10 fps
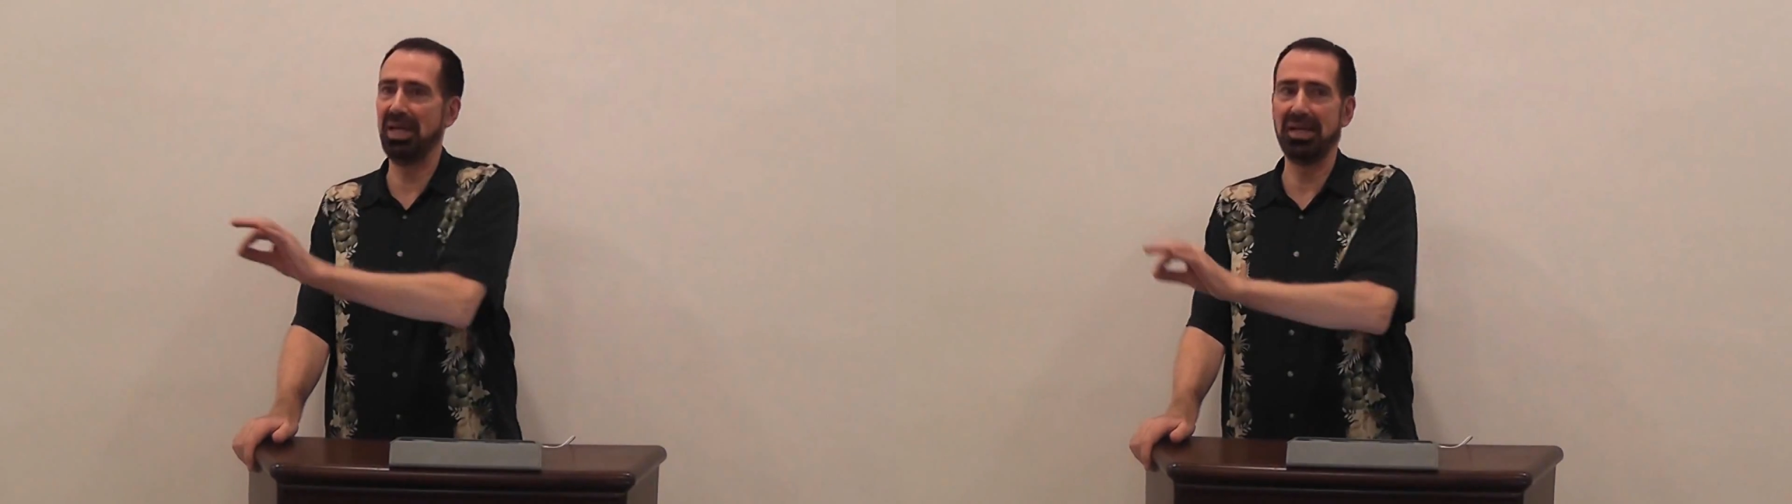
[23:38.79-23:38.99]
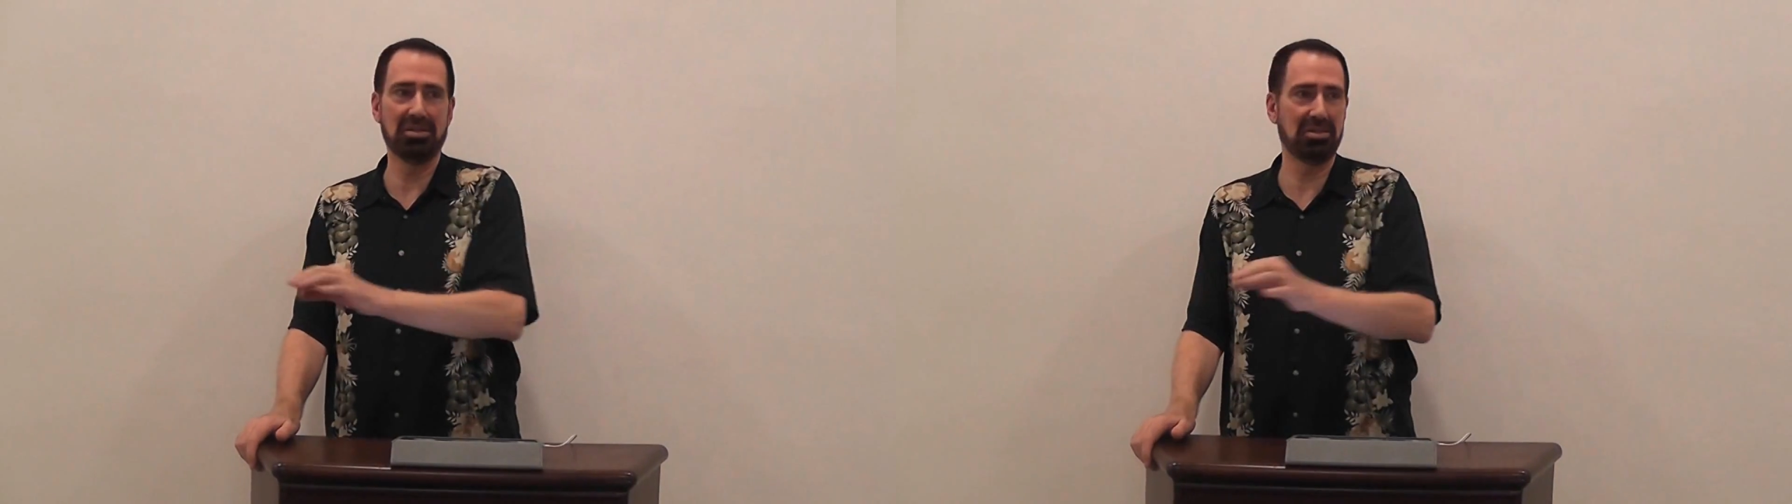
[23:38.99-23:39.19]

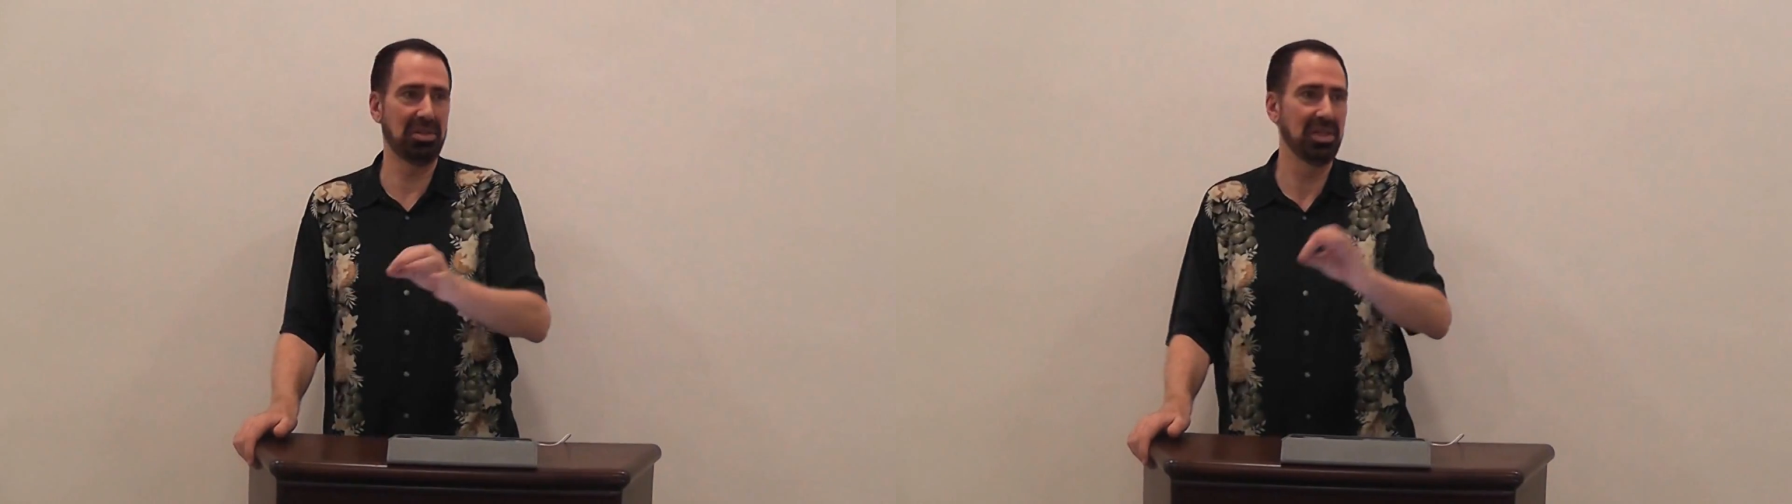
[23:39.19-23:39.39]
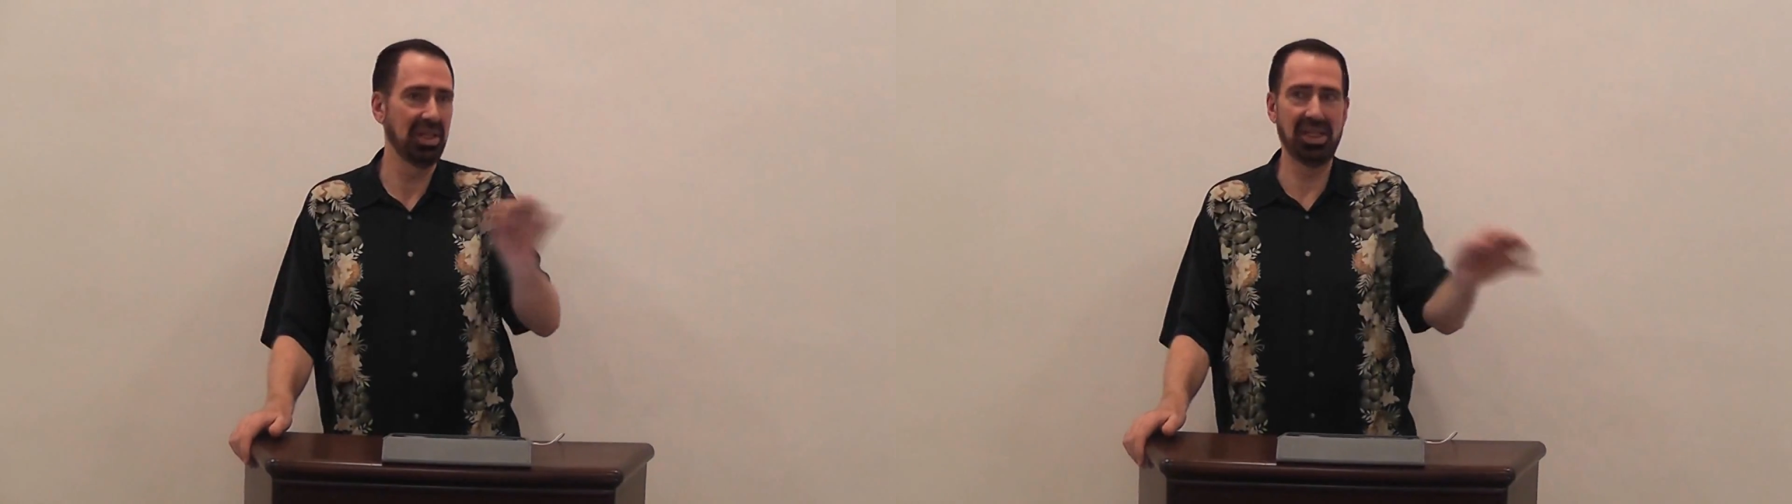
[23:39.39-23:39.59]
place.
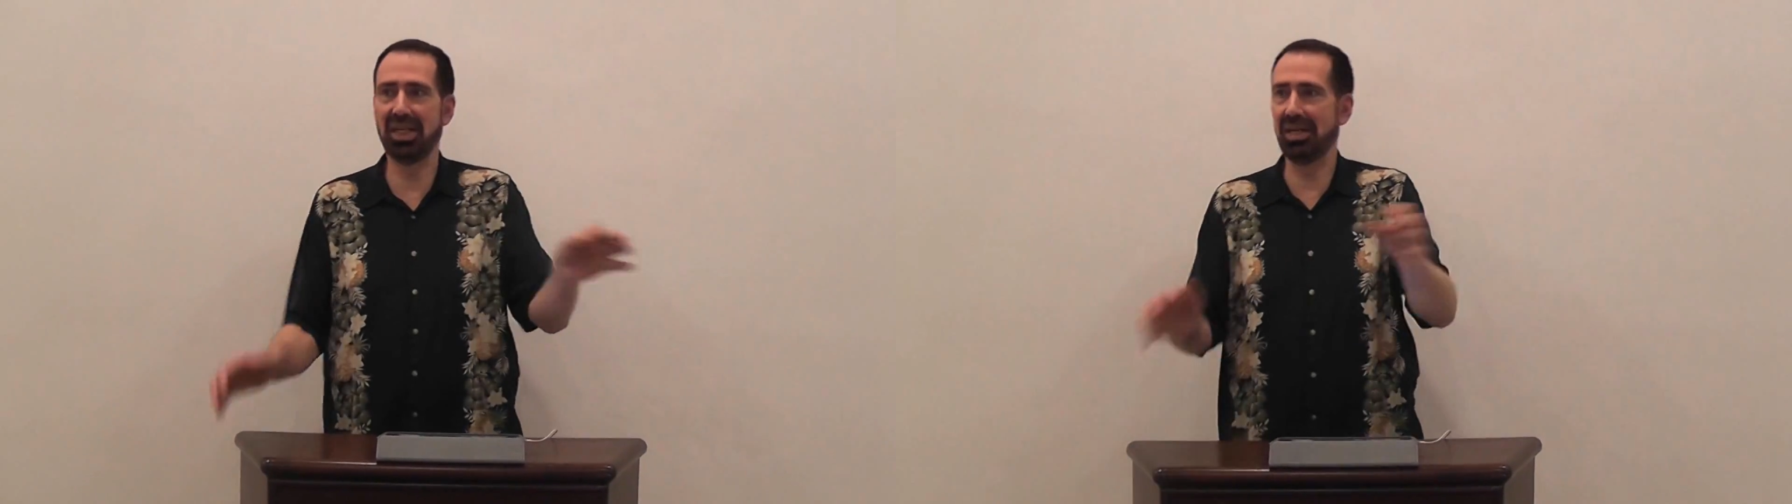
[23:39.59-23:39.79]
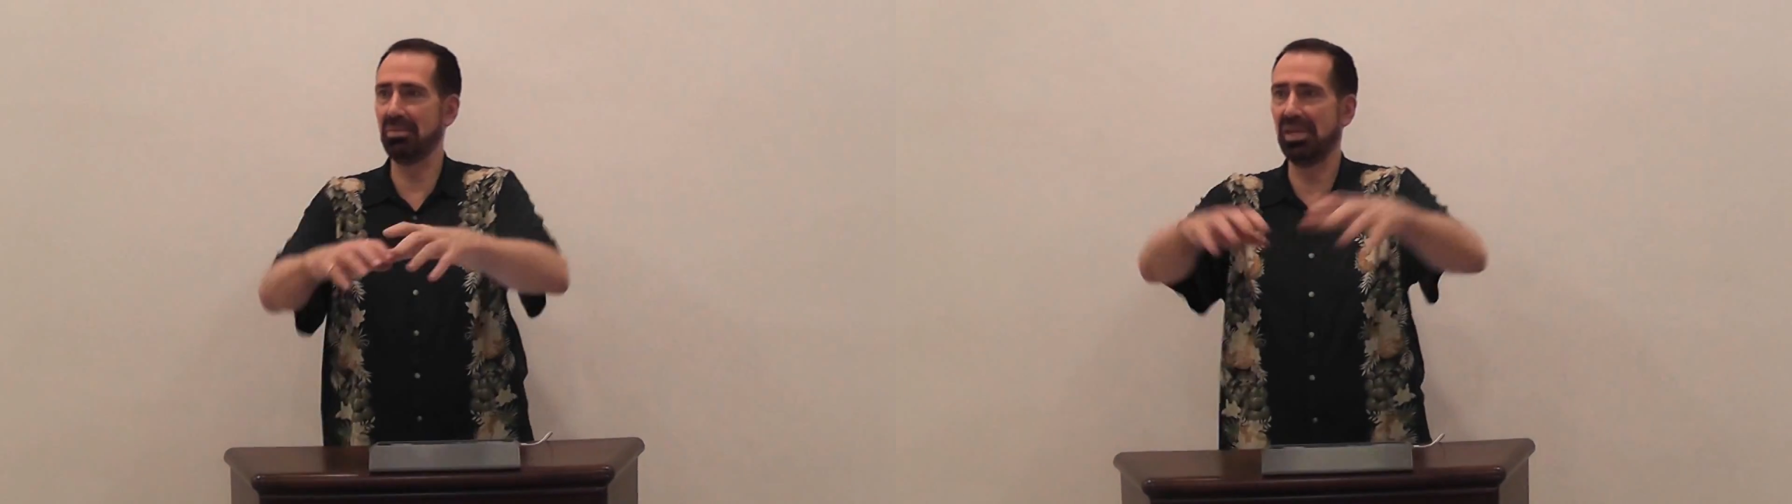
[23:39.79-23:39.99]
He
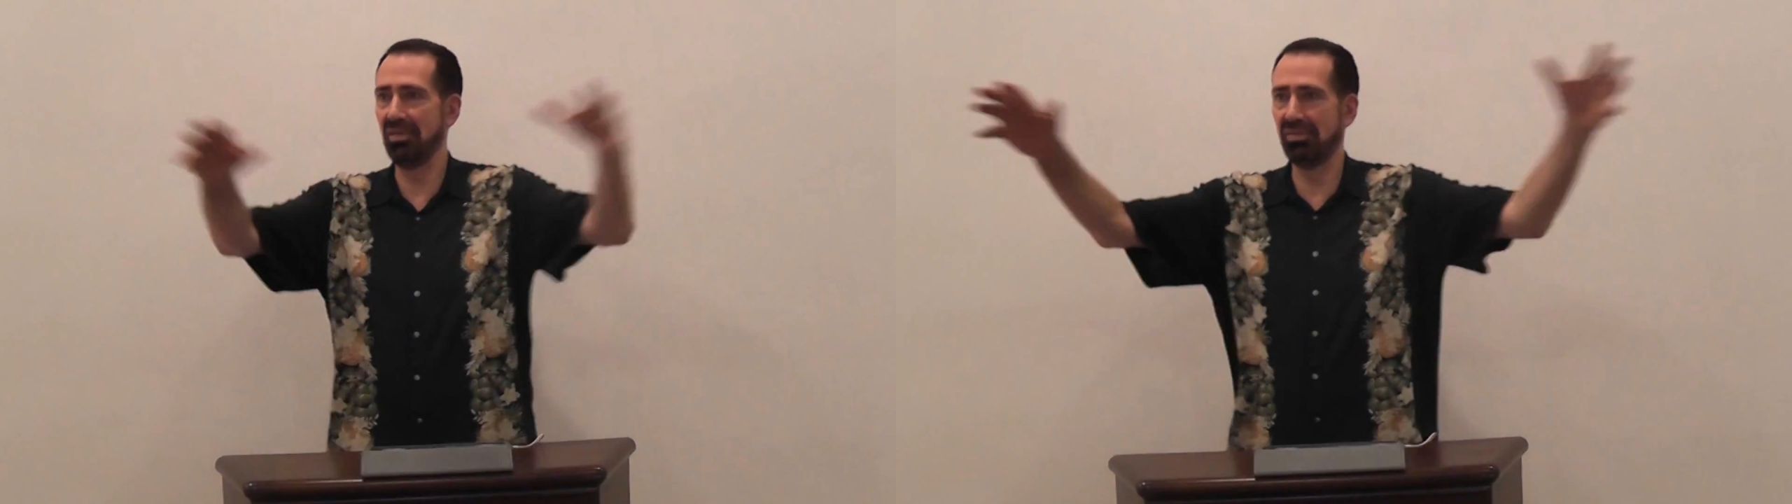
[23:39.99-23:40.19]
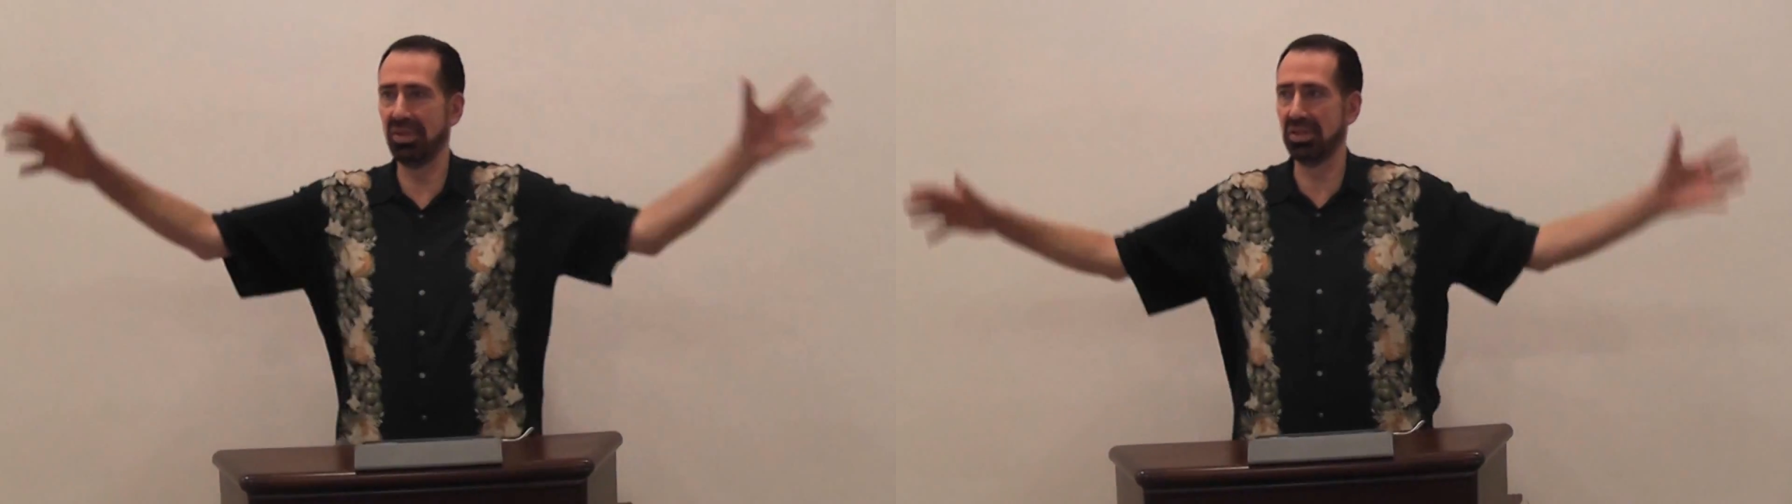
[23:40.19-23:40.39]
names
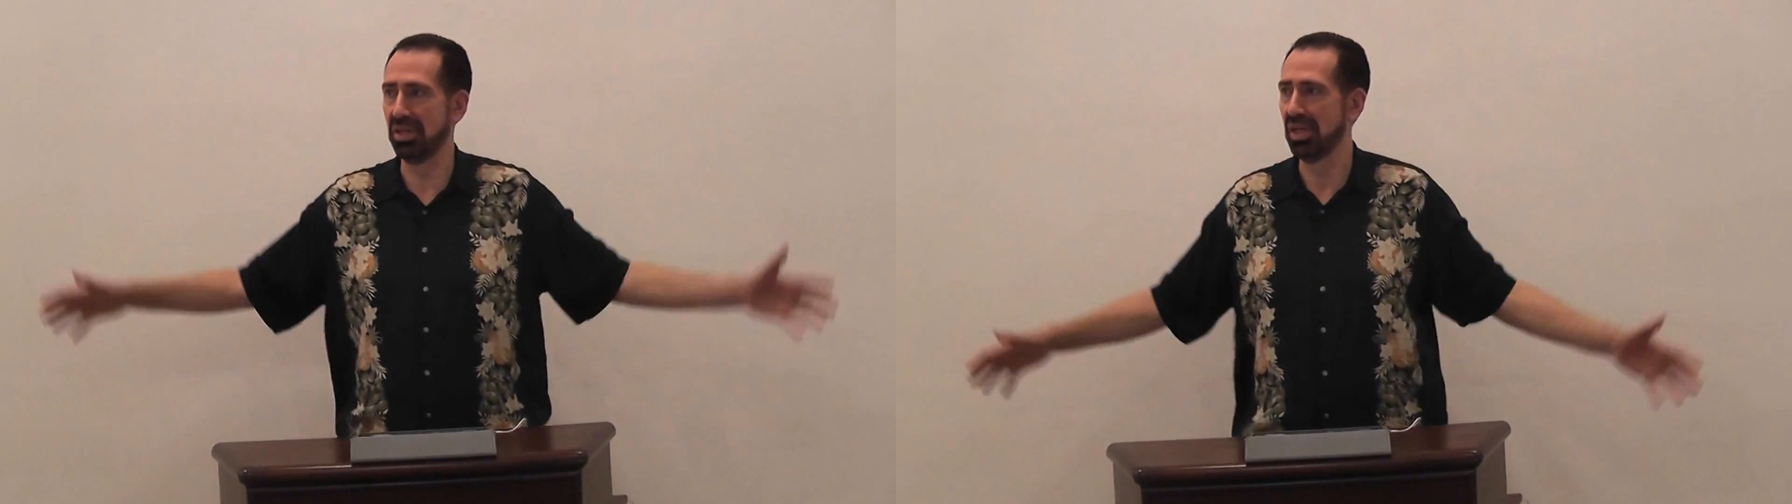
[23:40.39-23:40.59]
every